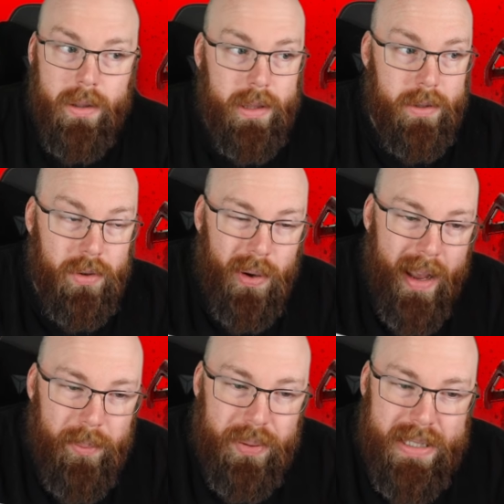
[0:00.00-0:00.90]

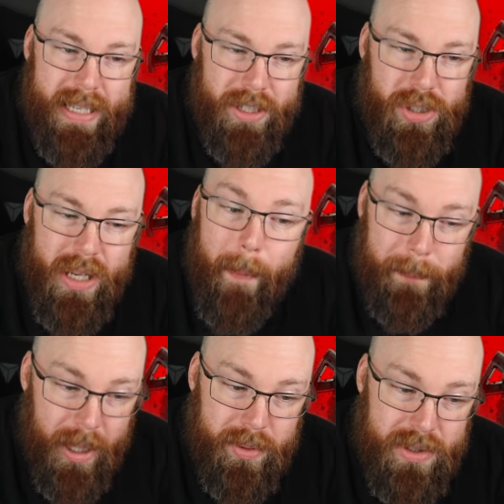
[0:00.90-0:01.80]
create potentially a
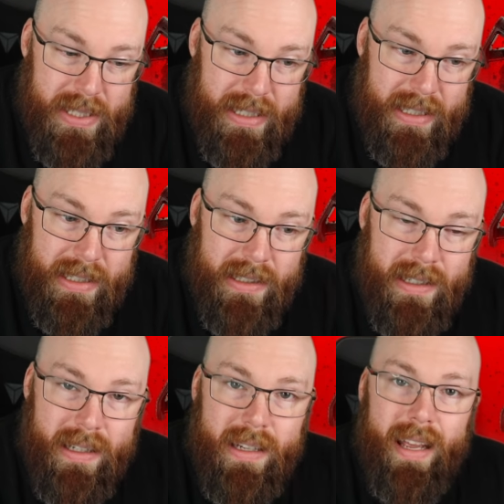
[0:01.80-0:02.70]
bubble scene,
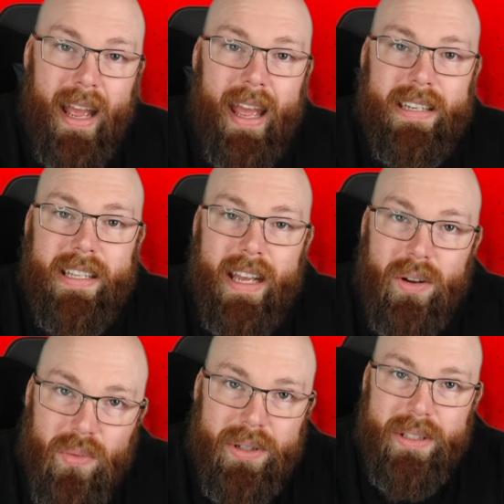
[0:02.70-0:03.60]
and to like
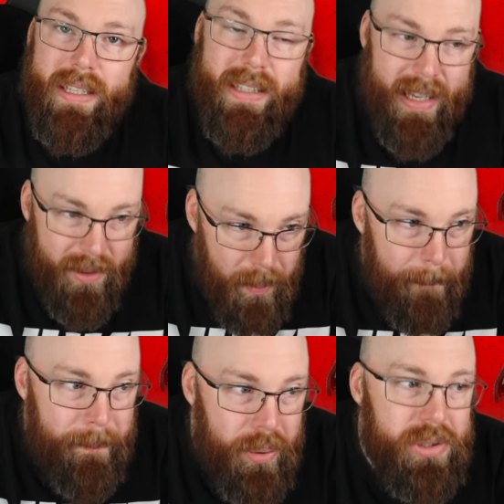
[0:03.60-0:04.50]
really like
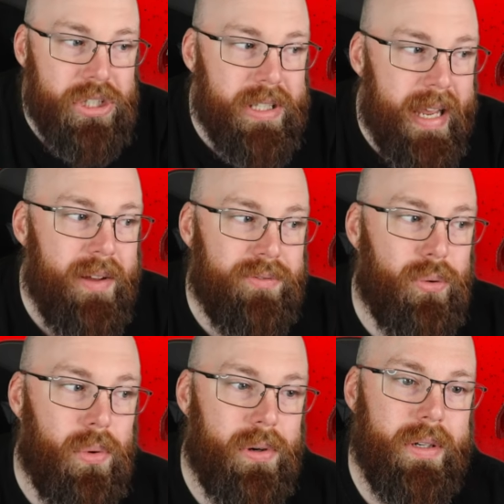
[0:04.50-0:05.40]
push the game
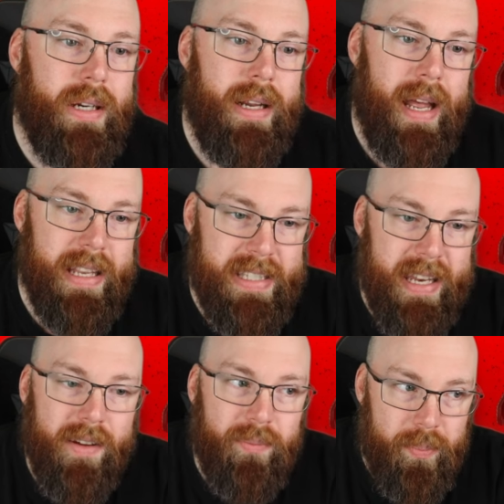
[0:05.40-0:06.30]
forward
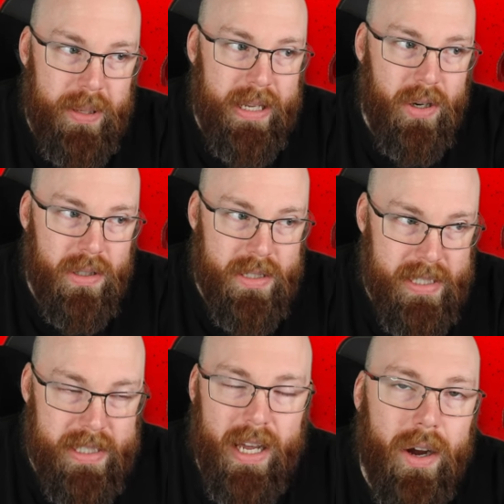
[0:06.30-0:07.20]
instead of being
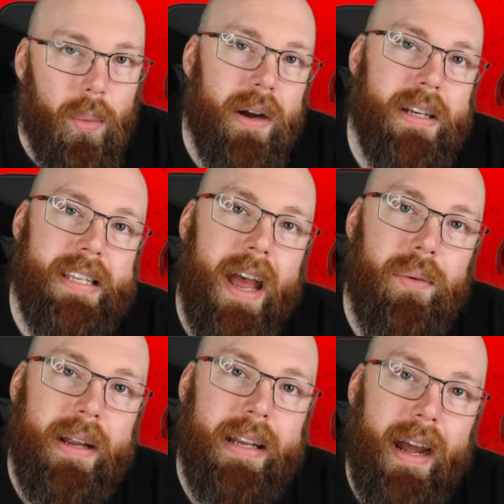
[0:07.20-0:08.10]
stuck where it's at
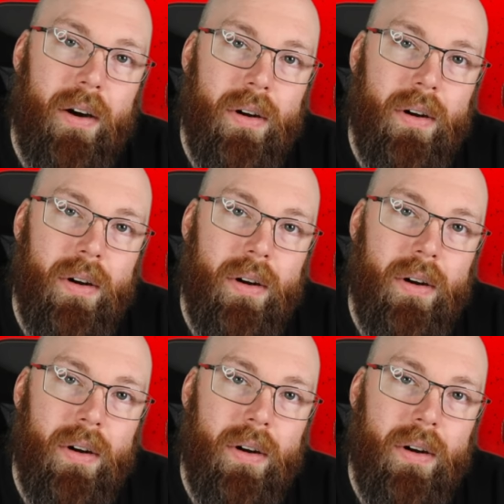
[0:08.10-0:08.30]
right now.